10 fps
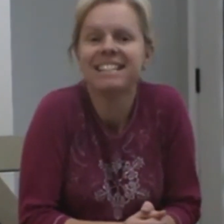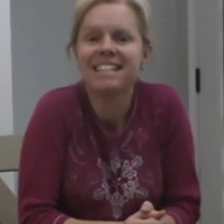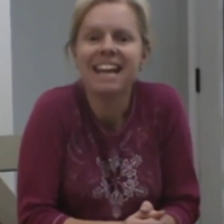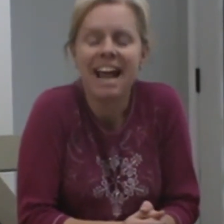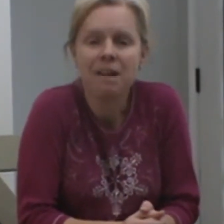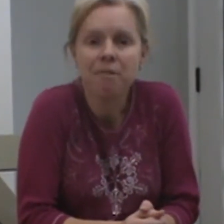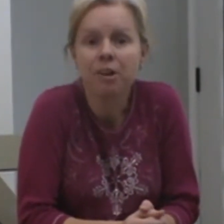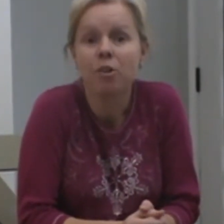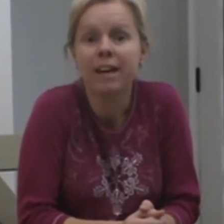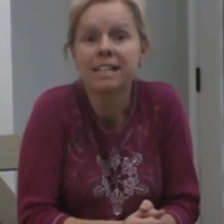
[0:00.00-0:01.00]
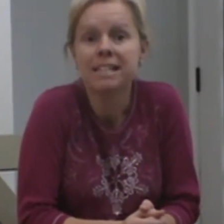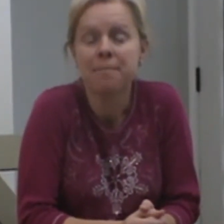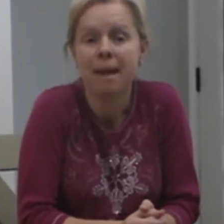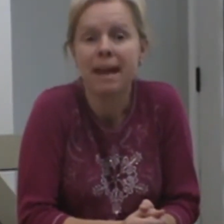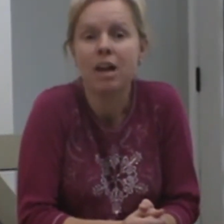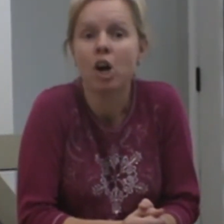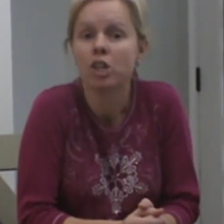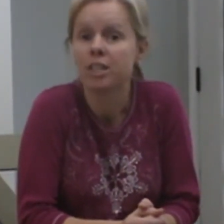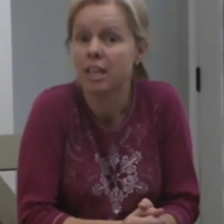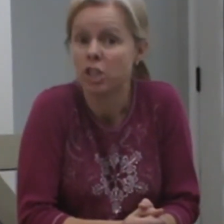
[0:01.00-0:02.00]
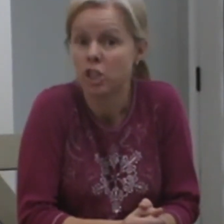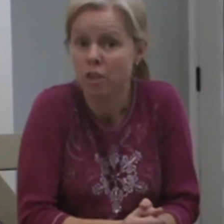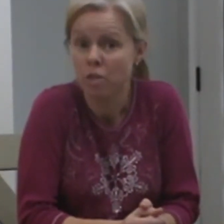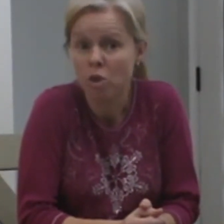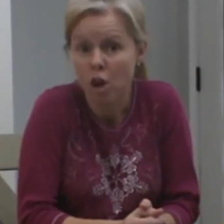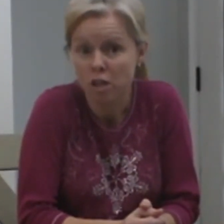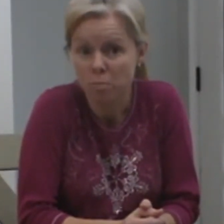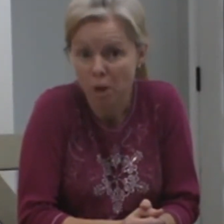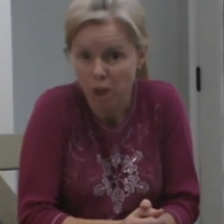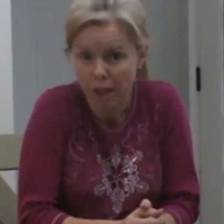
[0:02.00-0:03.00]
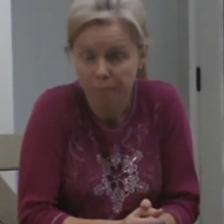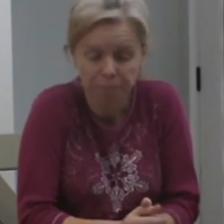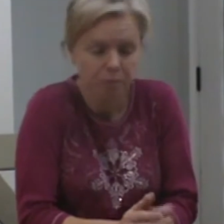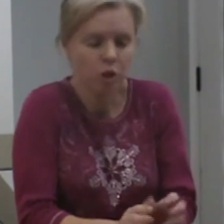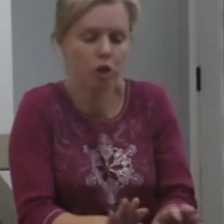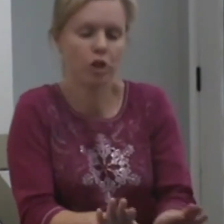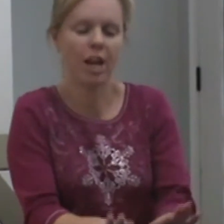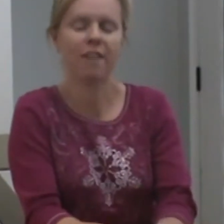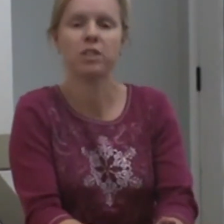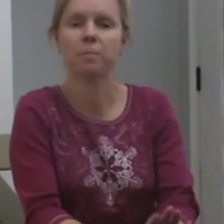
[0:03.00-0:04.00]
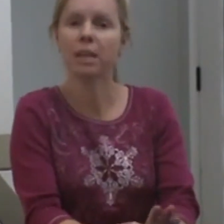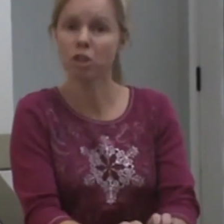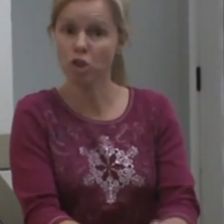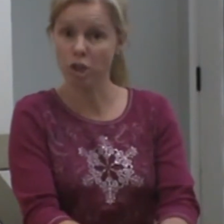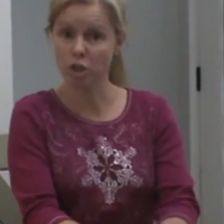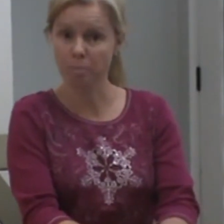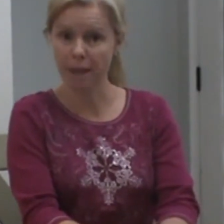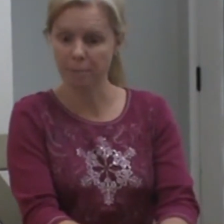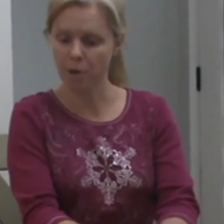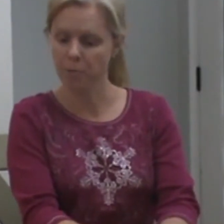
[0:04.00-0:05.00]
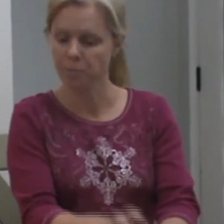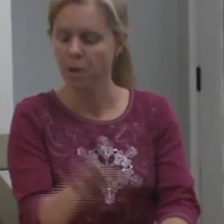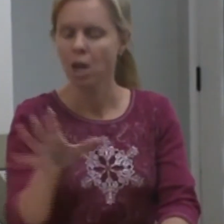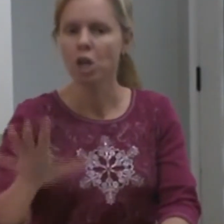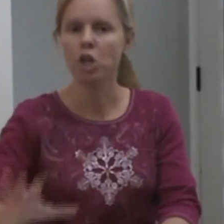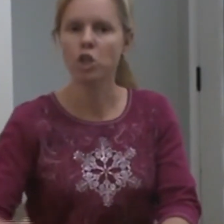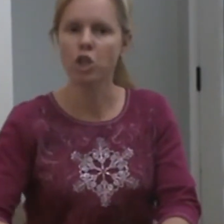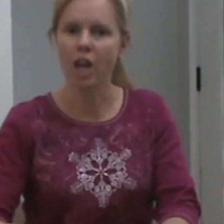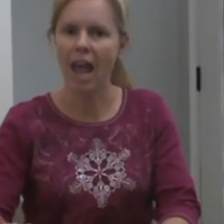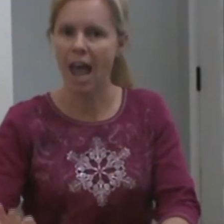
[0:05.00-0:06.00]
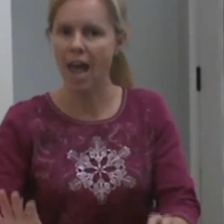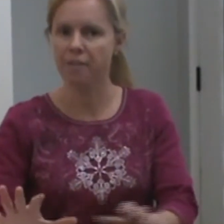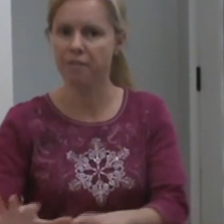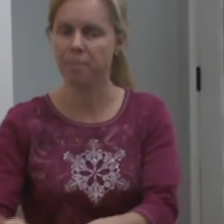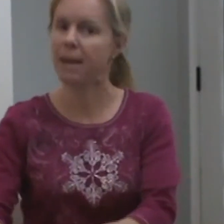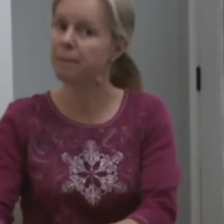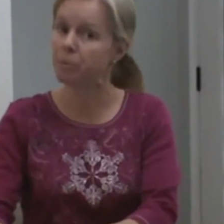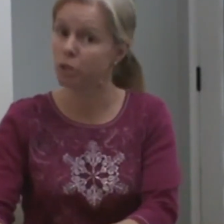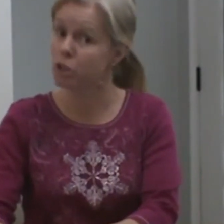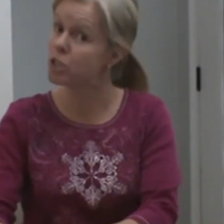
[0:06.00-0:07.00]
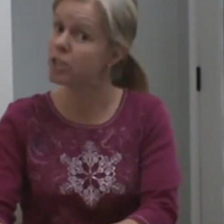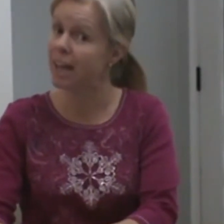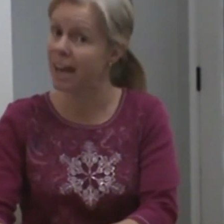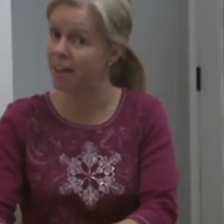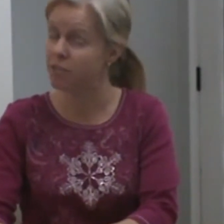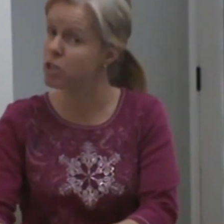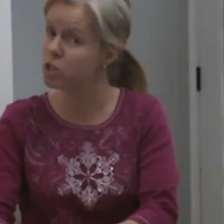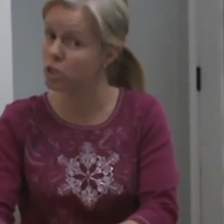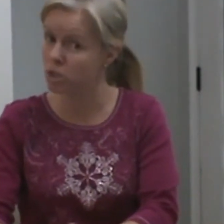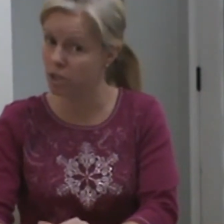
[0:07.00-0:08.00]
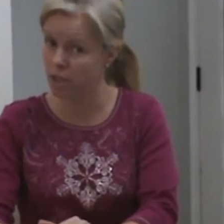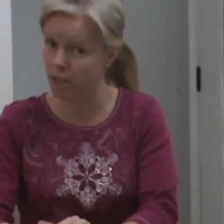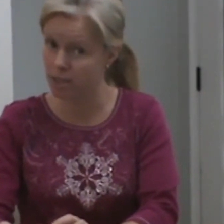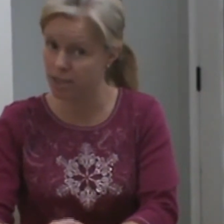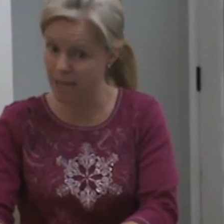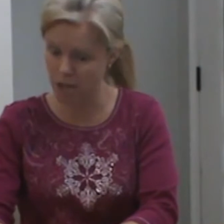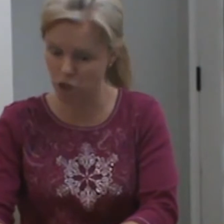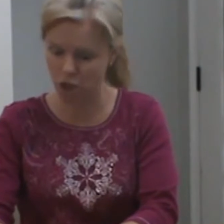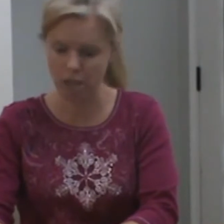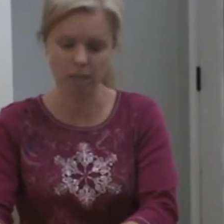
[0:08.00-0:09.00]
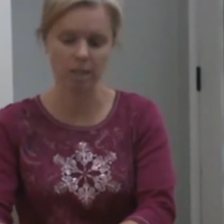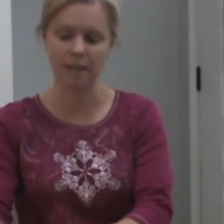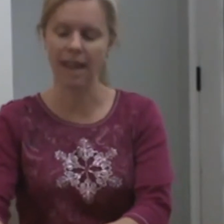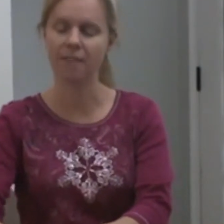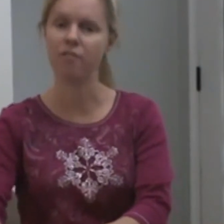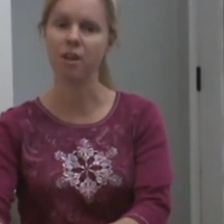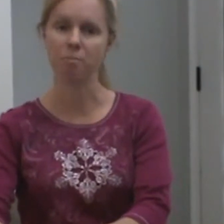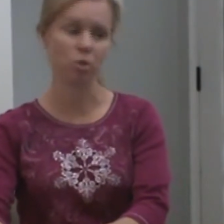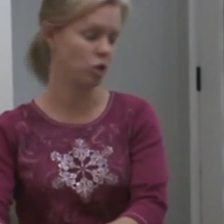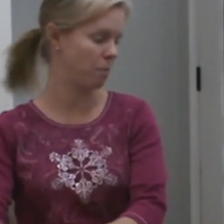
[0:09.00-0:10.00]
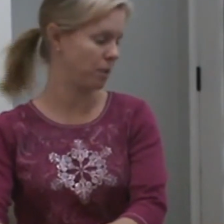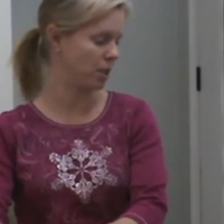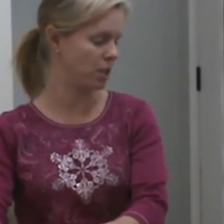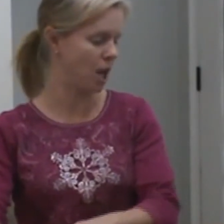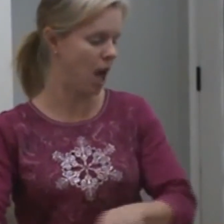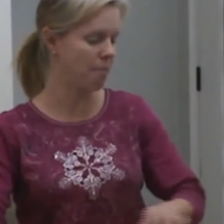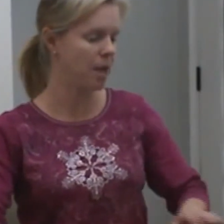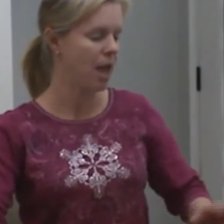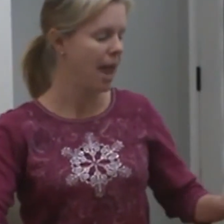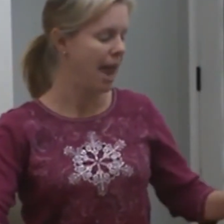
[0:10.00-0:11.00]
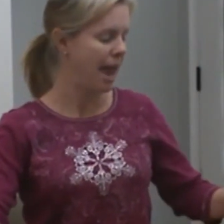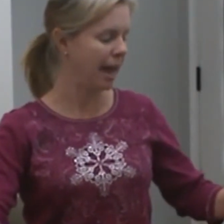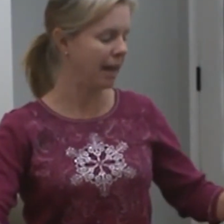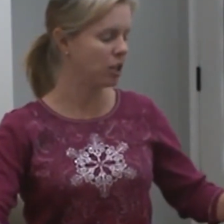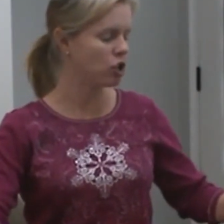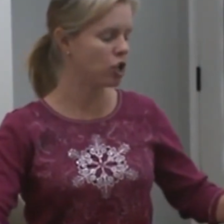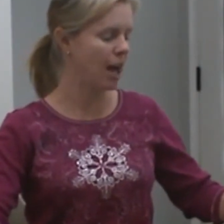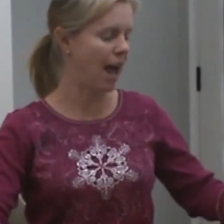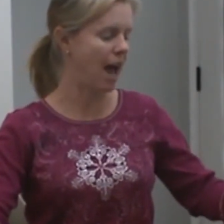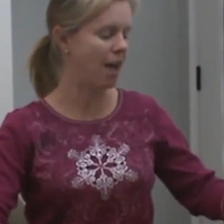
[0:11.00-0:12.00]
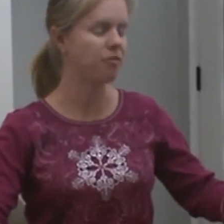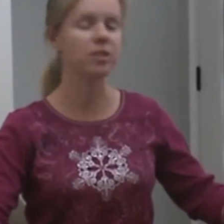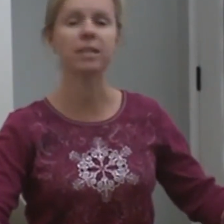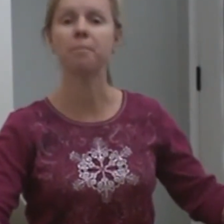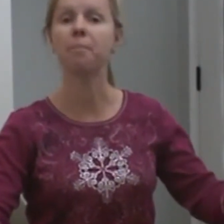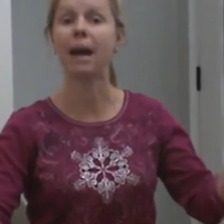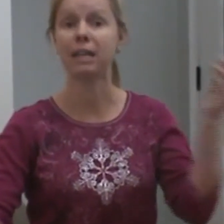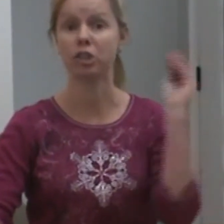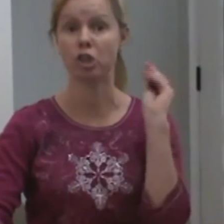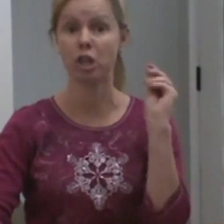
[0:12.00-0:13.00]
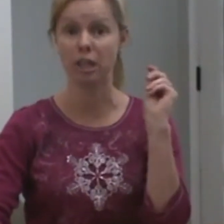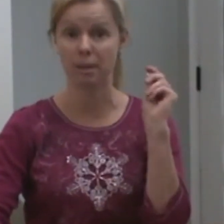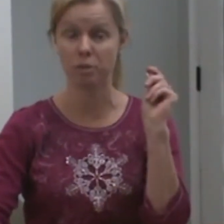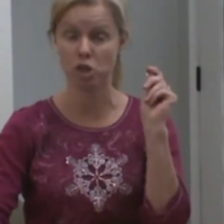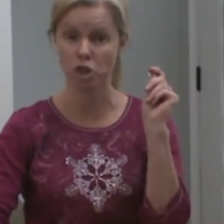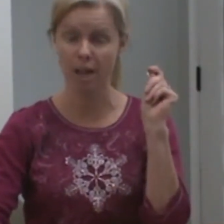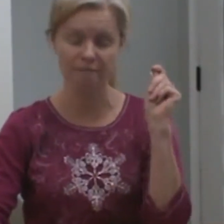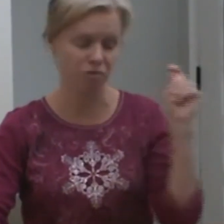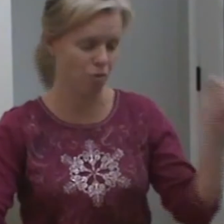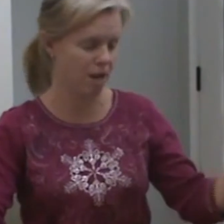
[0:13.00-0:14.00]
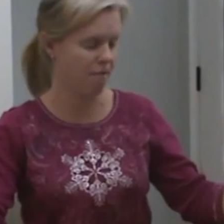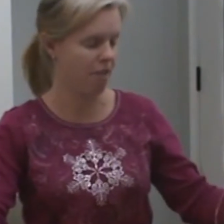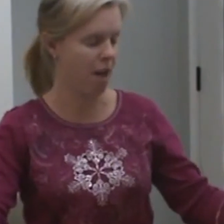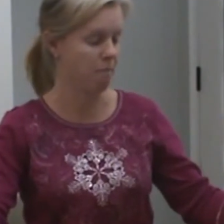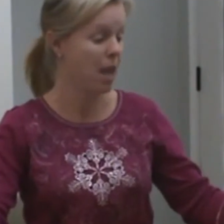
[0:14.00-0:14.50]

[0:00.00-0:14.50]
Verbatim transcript: Today we're going to make our Stations of the Cross booklet. You should have some construction paper. You should have the papers that have the stations, and they have numbers up at the top. And you should have some binder clips. You should have three of them.